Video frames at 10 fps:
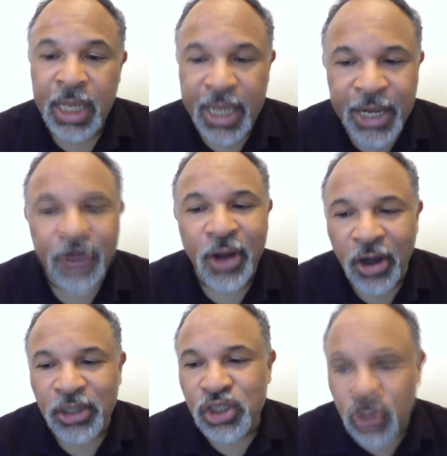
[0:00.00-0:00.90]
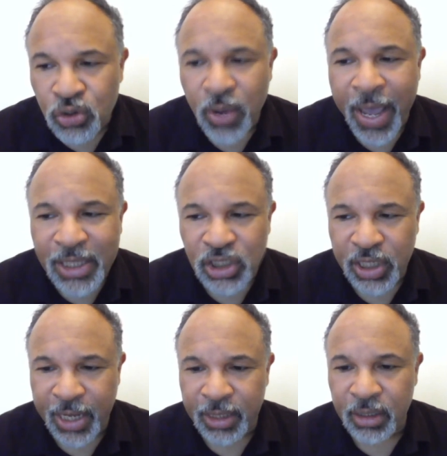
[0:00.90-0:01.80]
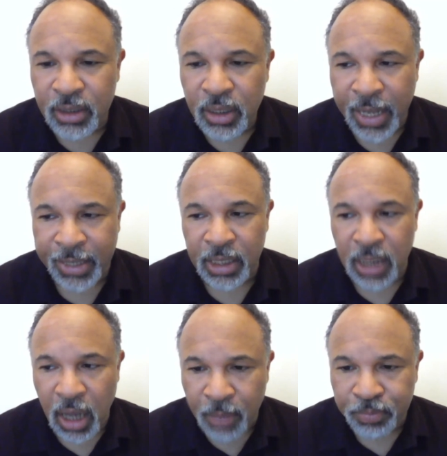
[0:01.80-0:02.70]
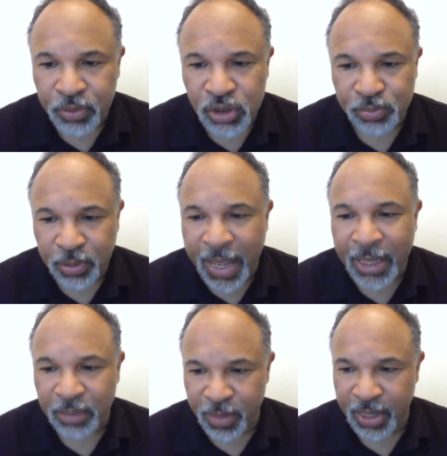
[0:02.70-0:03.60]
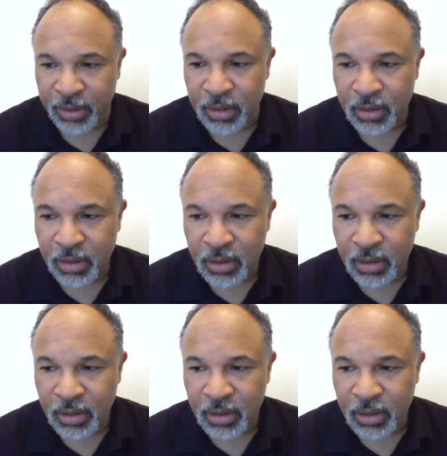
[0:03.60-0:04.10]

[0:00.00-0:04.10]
Here are two educated and accomplished black men